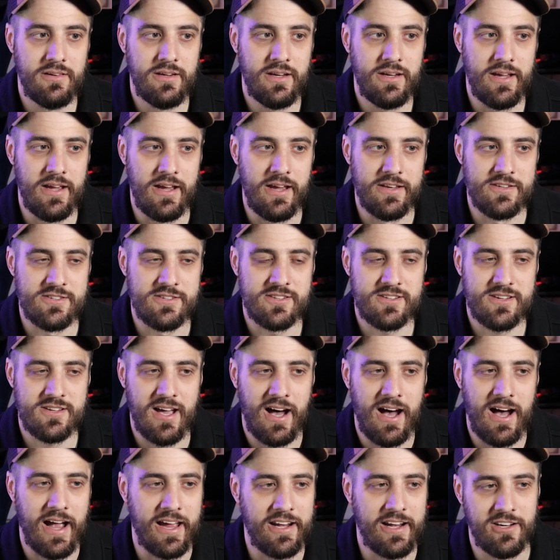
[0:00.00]
is
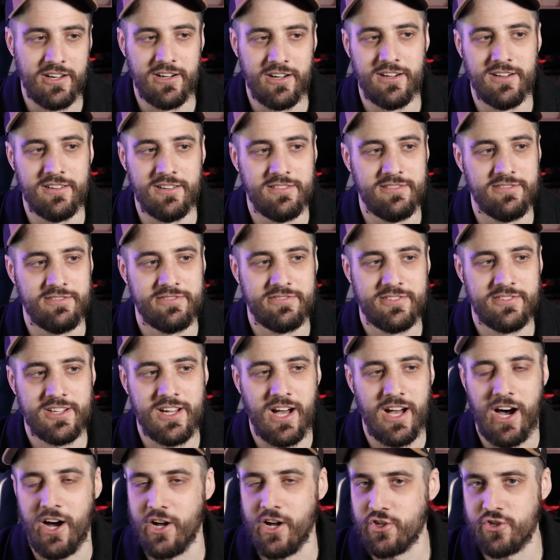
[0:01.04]
kind of
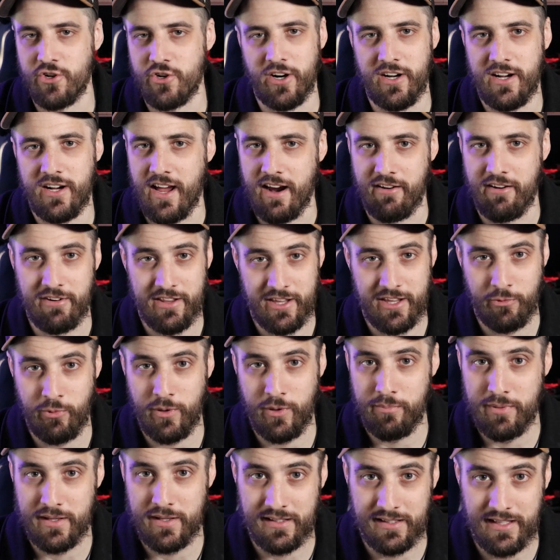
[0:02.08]
contrary to everything
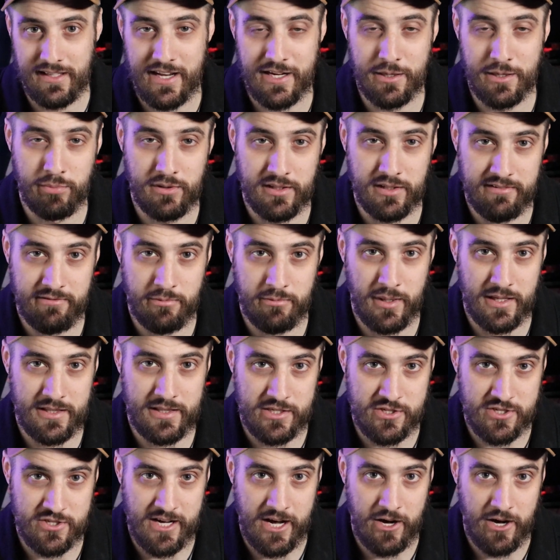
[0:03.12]
we've been led to believe about
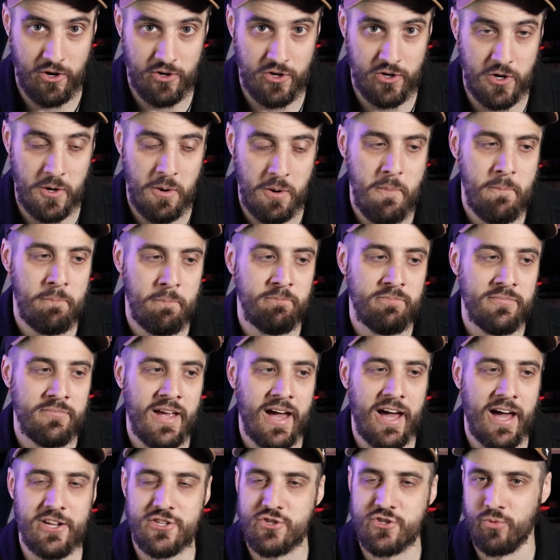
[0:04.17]
this character.
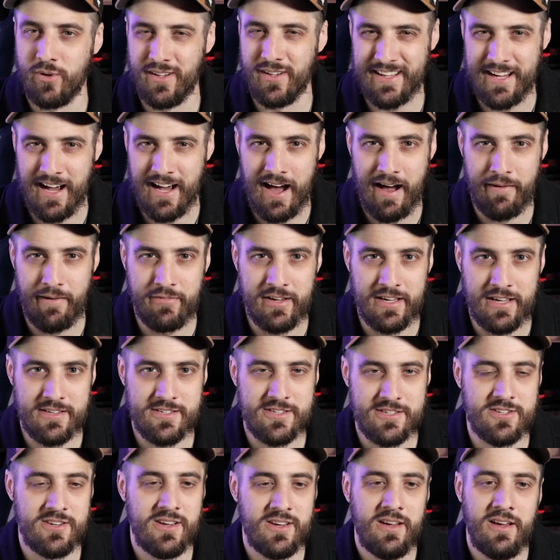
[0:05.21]
And it's really
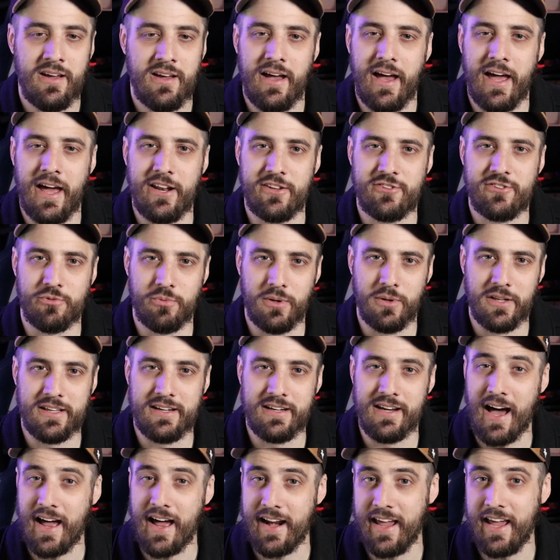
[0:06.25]
obvious and it's really
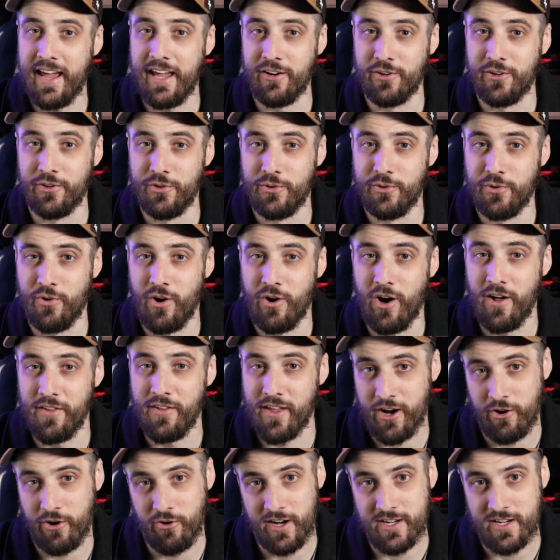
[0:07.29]
not handled all
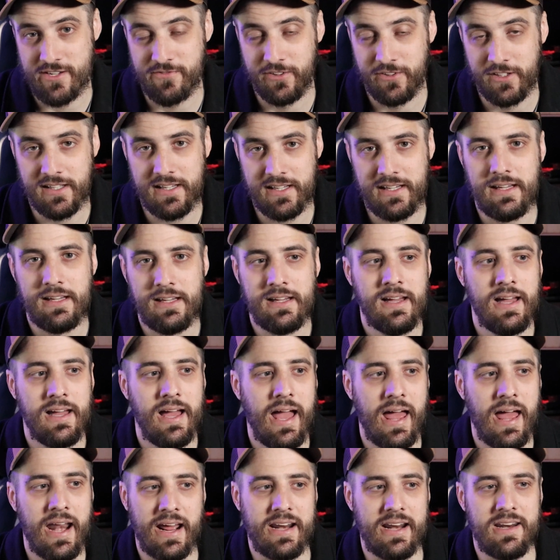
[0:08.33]
that gracefully.
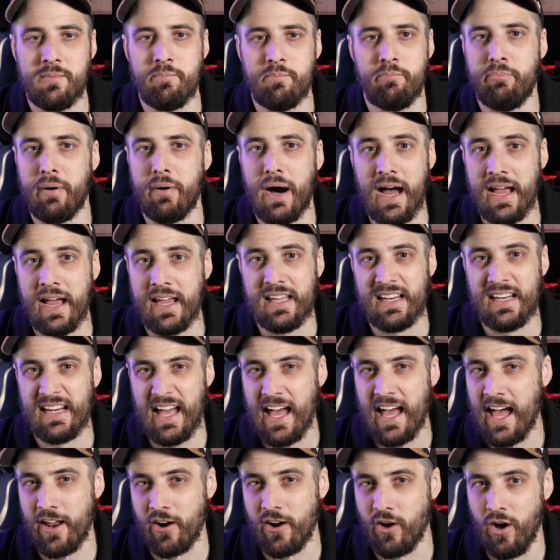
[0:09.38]
And I didn't buy it
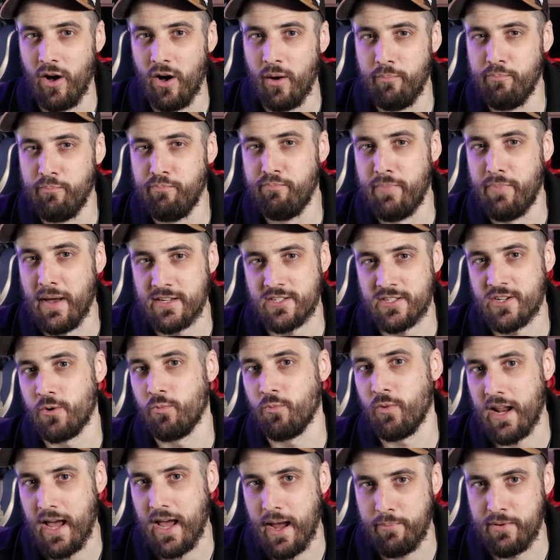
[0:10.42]
at all based on
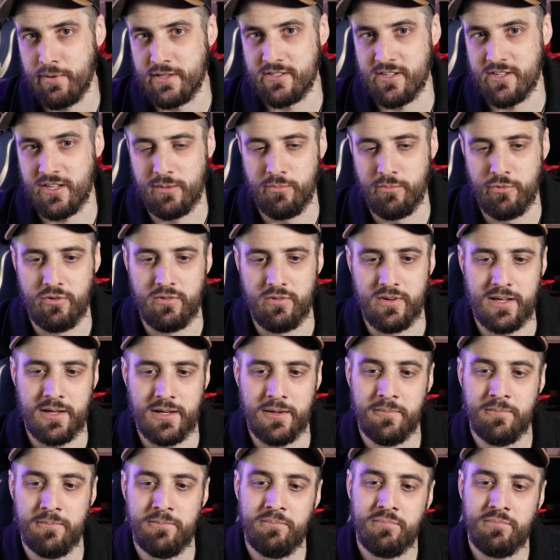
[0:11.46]
what happens in the movie.
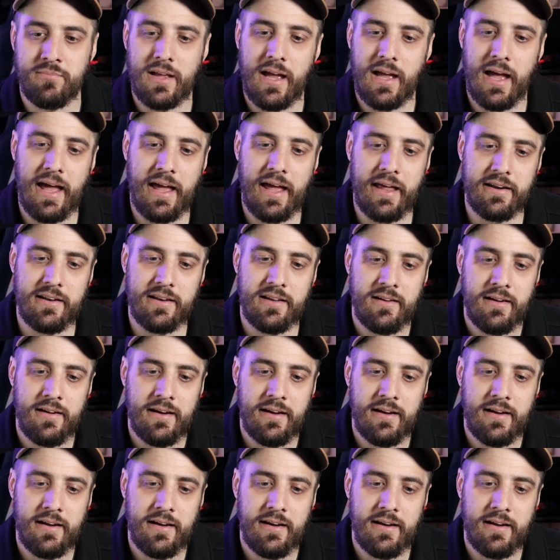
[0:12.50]
And